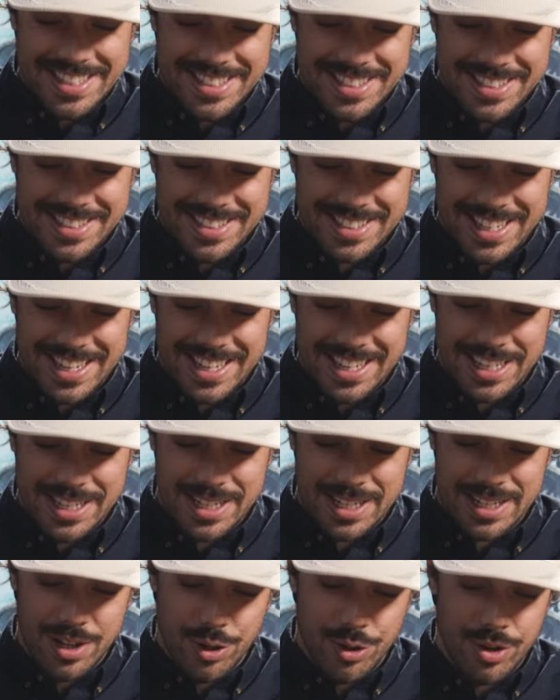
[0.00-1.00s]
this is
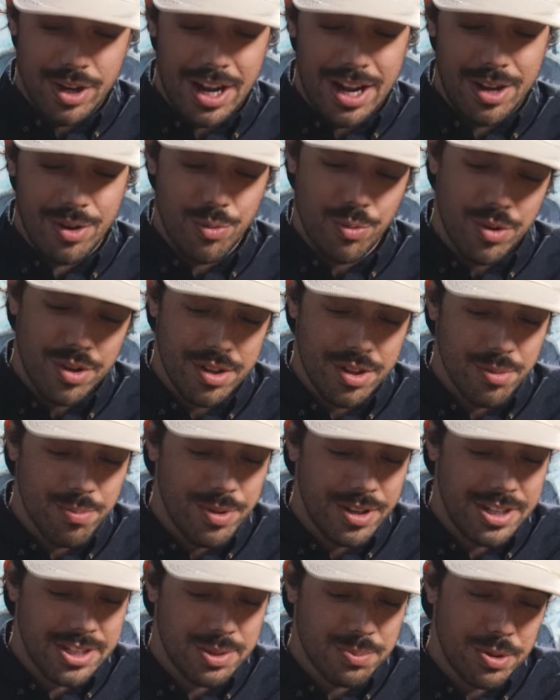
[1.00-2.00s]
like not one of the
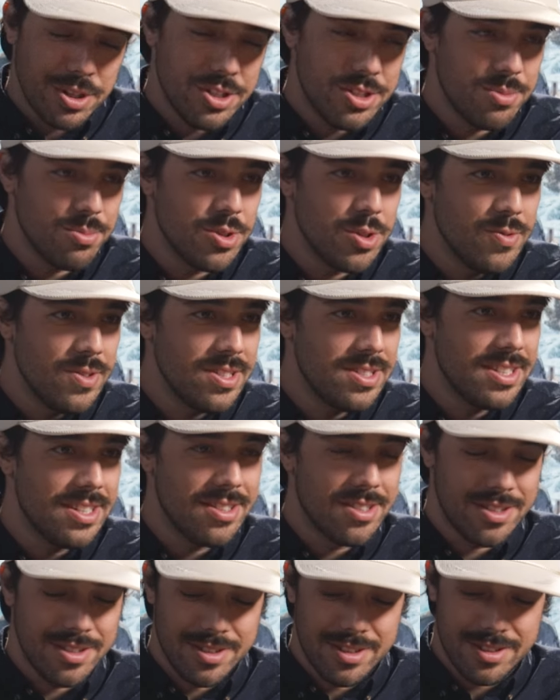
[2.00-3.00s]
biggest budget movies
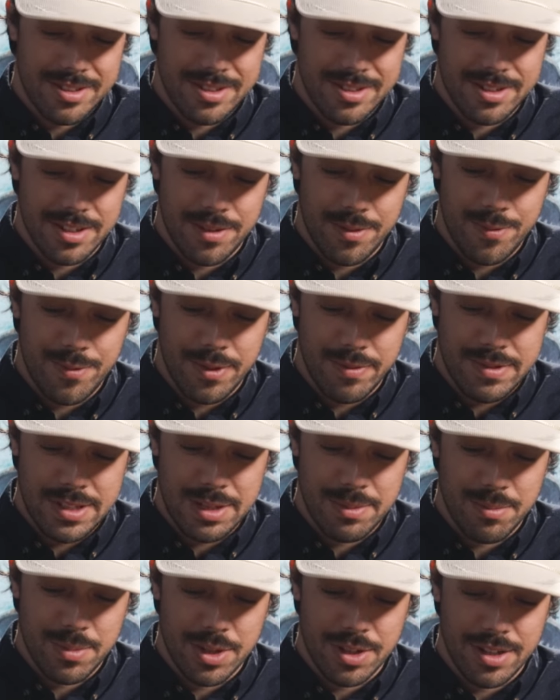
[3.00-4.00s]
either. This is a
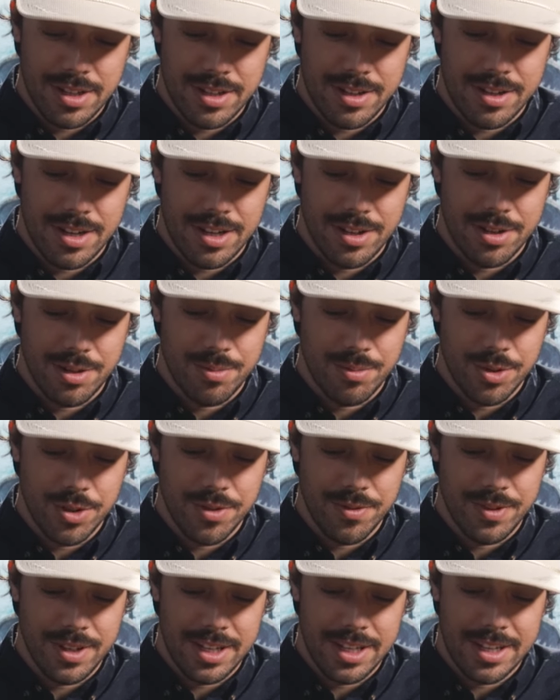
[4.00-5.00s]
$15 million
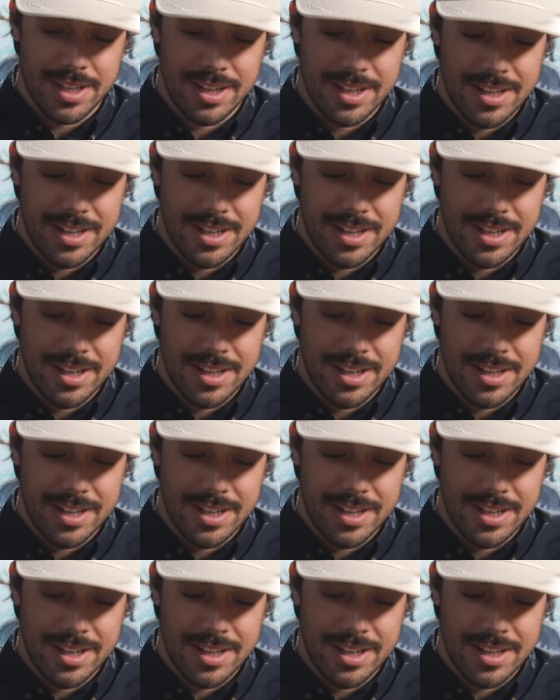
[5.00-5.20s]
movie.